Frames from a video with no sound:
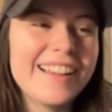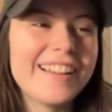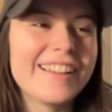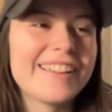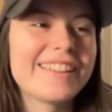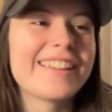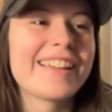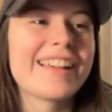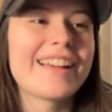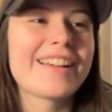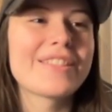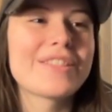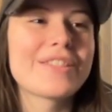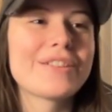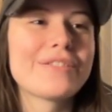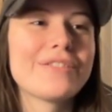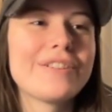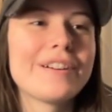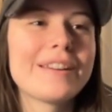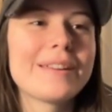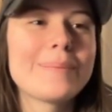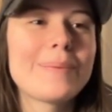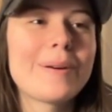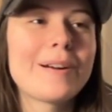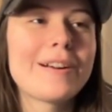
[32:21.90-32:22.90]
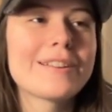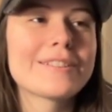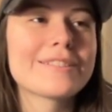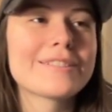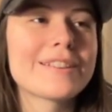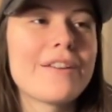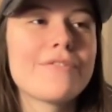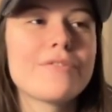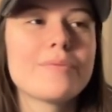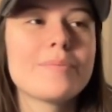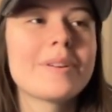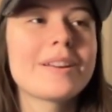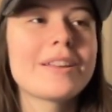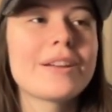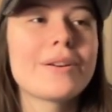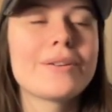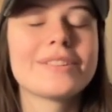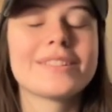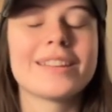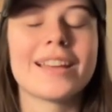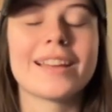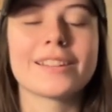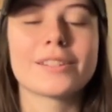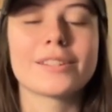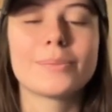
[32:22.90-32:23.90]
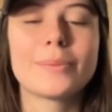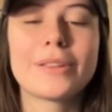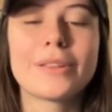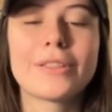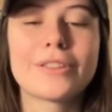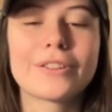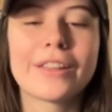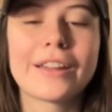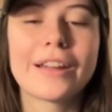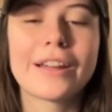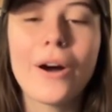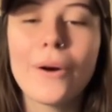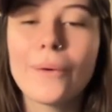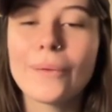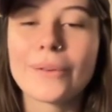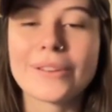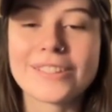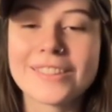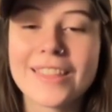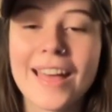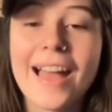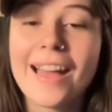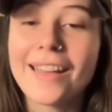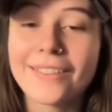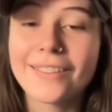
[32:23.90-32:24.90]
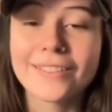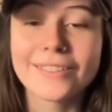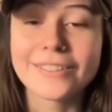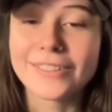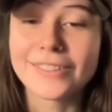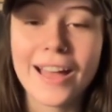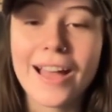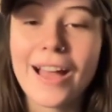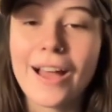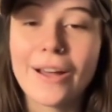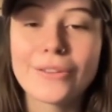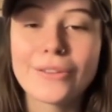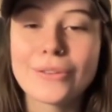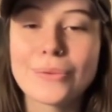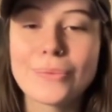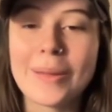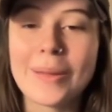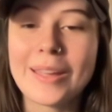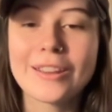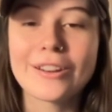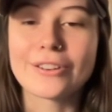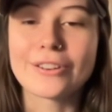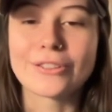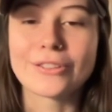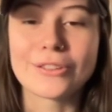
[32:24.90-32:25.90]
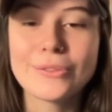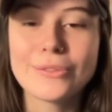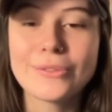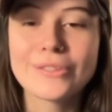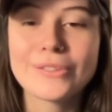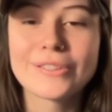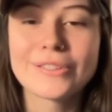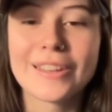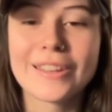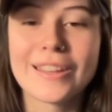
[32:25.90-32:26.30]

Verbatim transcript: Yeah, the funny part is everybody always asks me, they're like, "Oh, is that is that how you make your suits?"